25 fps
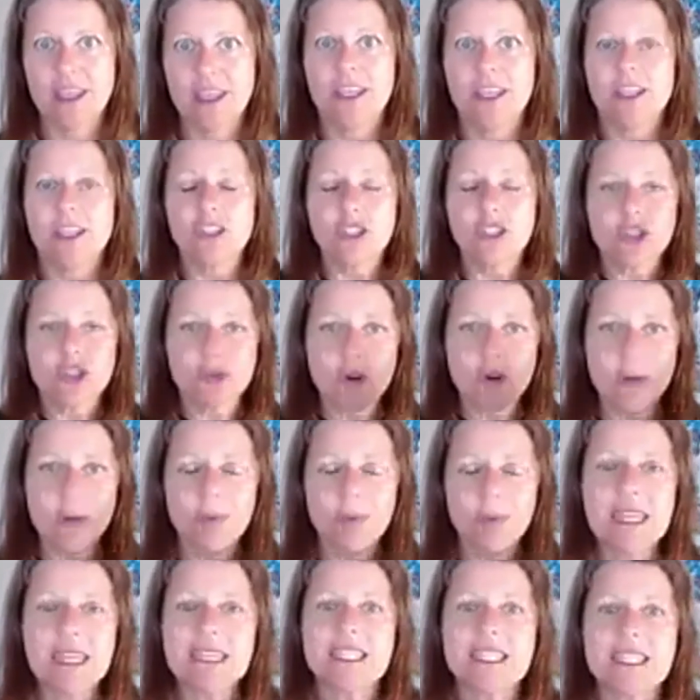To drop
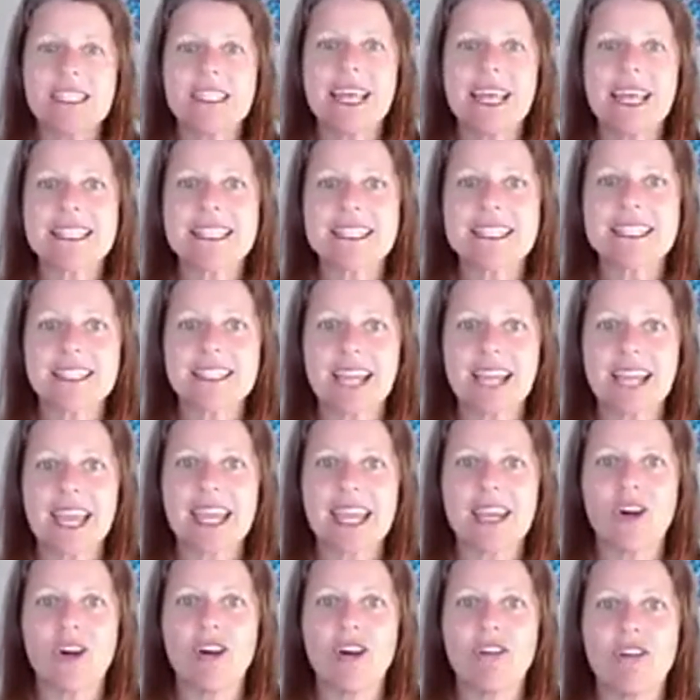into that
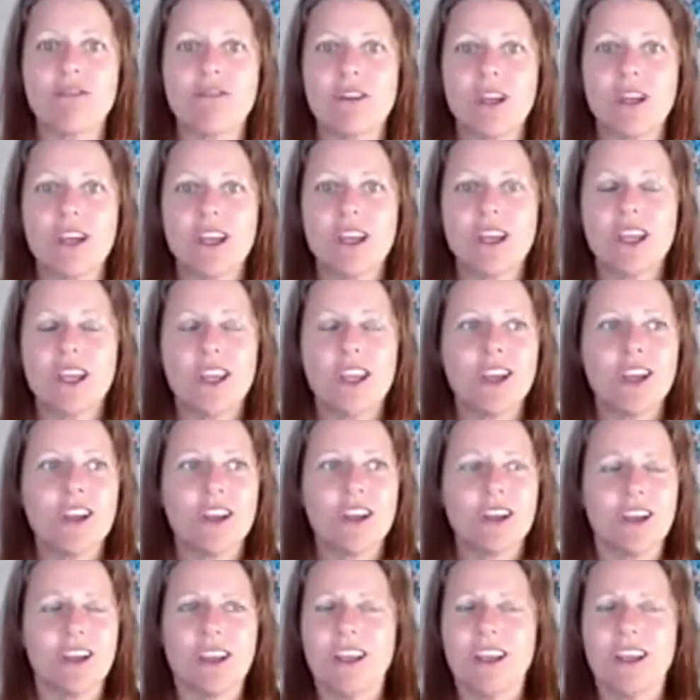state of,
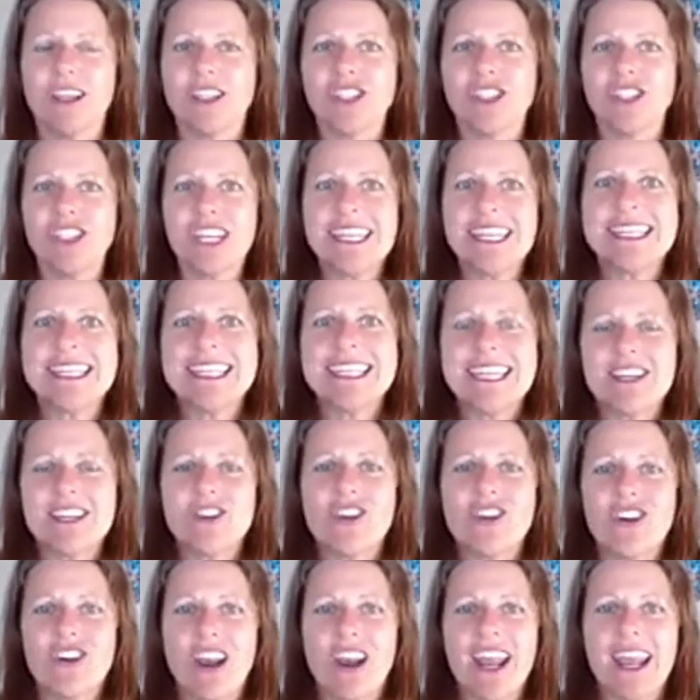she did
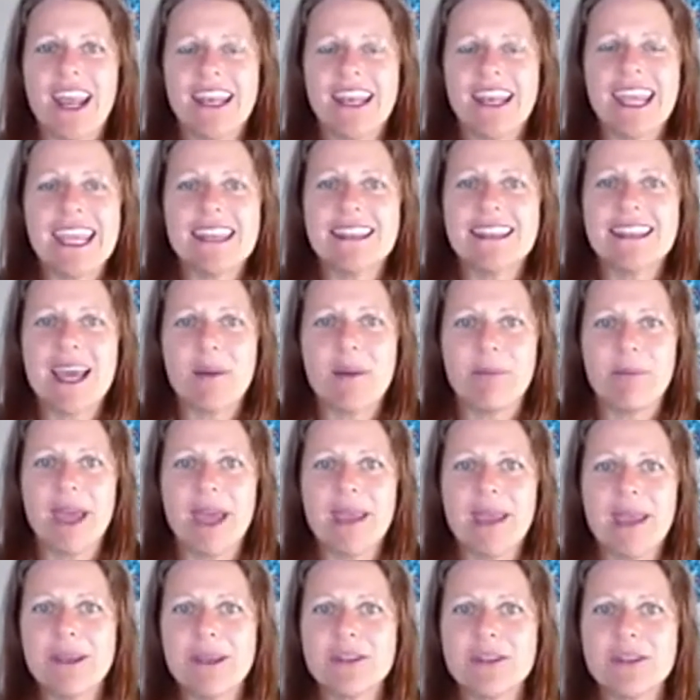not need that
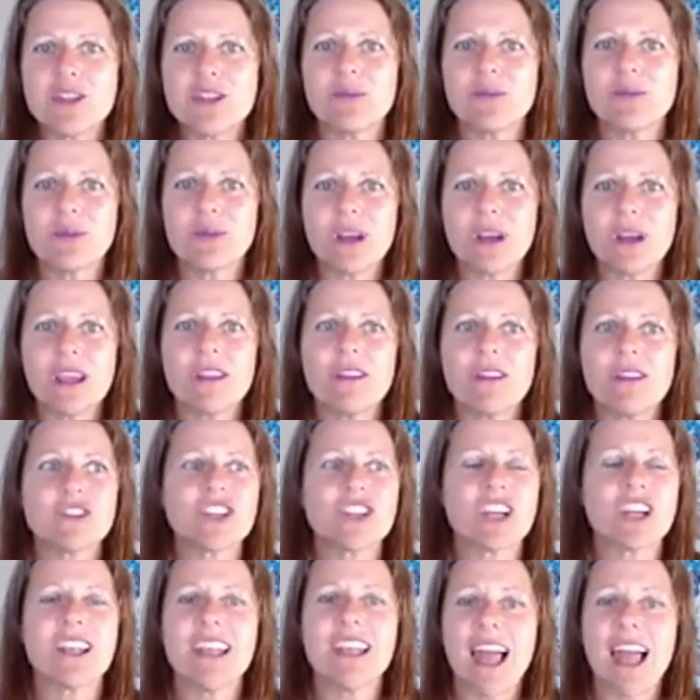baby to breathe
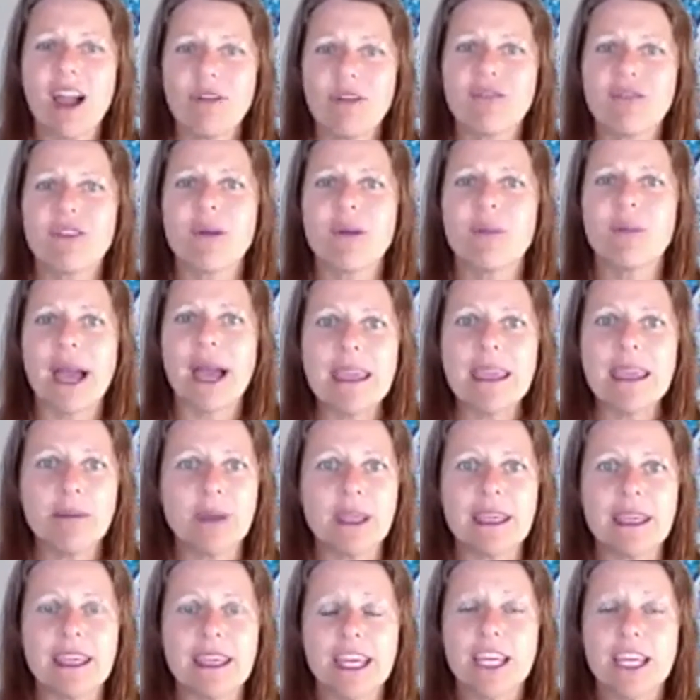to love the
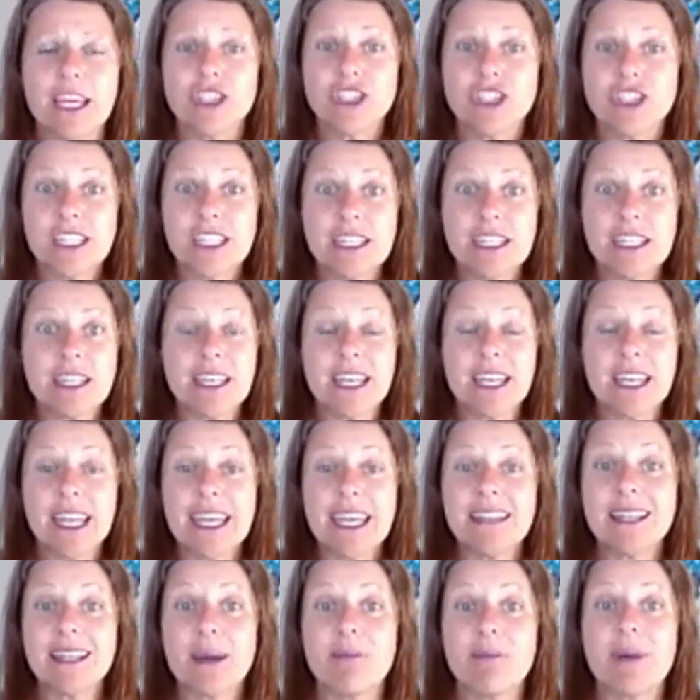baby. She didn't
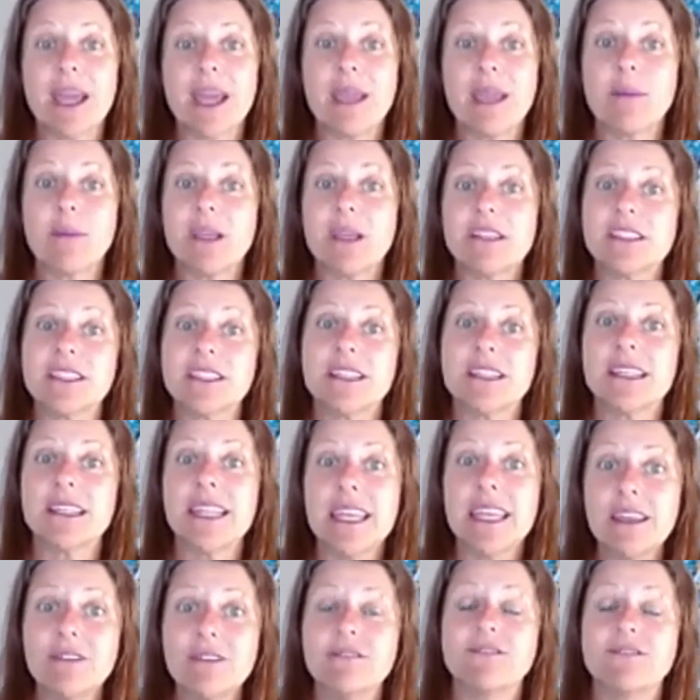need that baby to
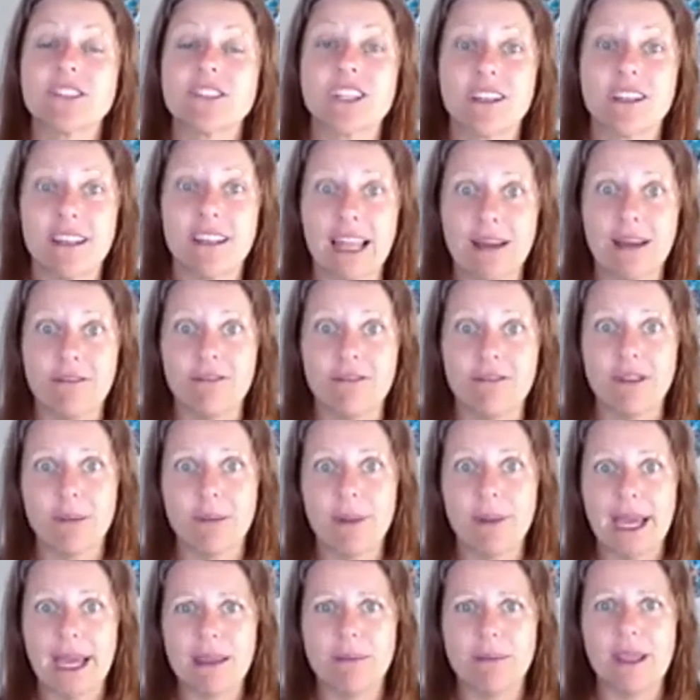live to love the
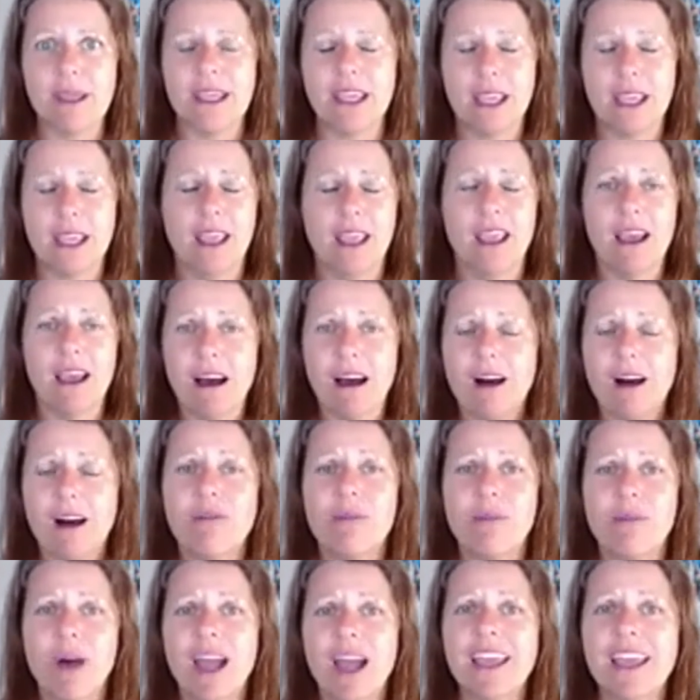baby.
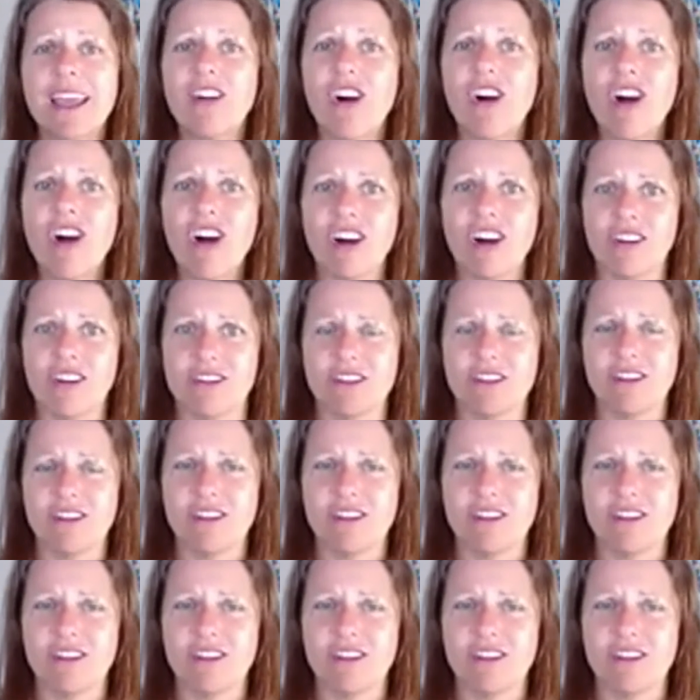Oh my God.